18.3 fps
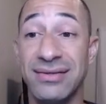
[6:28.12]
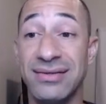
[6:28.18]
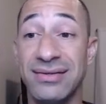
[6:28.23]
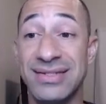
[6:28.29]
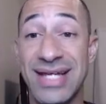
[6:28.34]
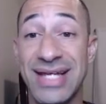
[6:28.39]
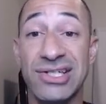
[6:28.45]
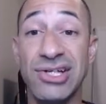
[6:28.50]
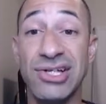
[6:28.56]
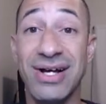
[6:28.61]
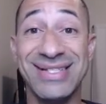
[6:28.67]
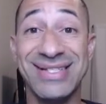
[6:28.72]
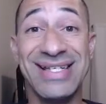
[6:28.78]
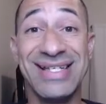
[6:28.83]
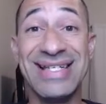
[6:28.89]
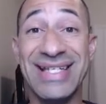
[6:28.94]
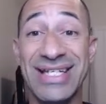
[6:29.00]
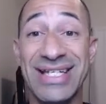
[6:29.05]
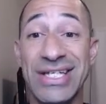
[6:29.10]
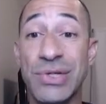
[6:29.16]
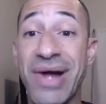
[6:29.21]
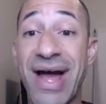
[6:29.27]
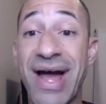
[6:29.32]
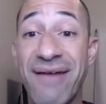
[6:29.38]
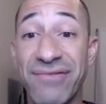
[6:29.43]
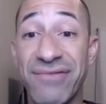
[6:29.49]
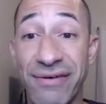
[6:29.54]
TikTok sees that you
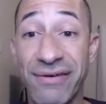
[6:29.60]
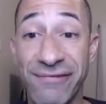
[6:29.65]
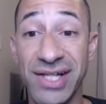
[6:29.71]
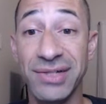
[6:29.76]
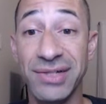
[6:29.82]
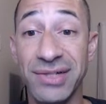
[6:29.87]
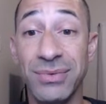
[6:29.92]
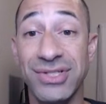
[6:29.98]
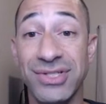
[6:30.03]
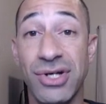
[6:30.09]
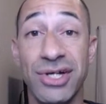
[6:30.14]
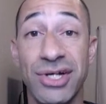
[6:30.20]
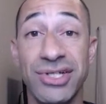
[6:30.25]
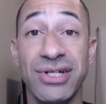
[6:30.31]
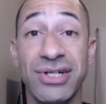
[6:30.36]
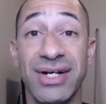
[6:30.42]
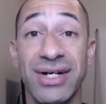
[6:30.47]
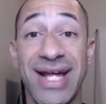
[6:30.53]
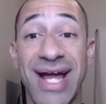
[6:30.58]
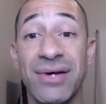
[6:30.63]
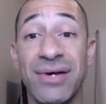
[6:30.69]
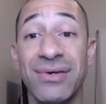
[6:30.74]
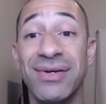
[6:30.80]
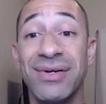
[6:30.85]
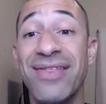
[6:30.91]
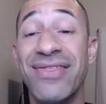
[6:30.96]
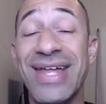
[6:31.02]
have the followers on your
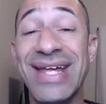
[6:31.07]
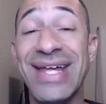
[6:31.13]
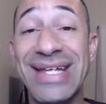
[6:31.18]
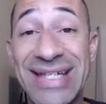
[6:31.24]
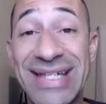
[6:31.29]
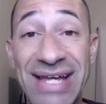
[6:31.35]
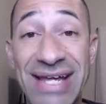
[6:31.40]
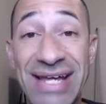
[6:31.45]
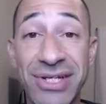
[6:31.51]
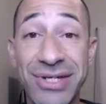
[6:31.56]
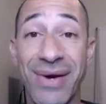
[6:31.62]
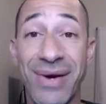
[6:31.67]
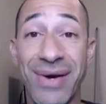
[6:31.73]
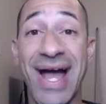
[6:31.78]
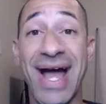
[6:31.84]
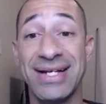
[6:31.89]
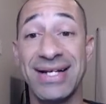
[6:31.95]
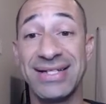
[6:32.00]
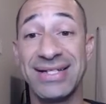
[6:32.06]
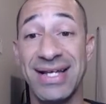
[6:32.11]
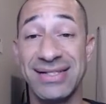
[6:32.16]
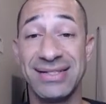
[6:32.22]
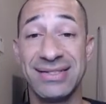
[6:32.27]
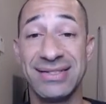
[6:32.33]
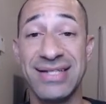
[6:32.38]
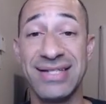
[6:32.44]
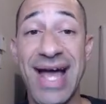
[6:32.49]
account, they give you
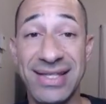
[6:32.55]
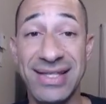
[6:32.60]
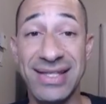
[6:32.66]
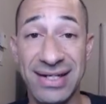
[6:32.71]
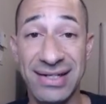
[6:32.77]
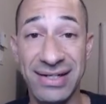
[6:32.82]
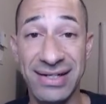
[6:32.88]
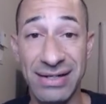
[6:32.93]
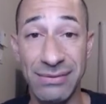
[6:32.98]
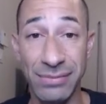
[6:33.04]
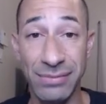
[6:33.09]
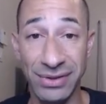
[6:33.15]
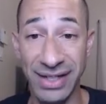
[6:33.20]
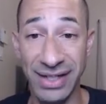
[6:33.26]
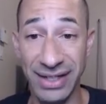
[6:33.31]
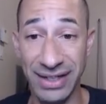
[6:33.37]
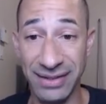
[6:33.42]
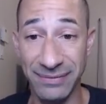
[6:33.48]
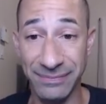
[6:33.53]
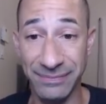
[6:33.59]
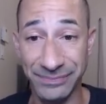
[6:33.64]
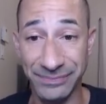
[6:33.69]
access to add the clickable link.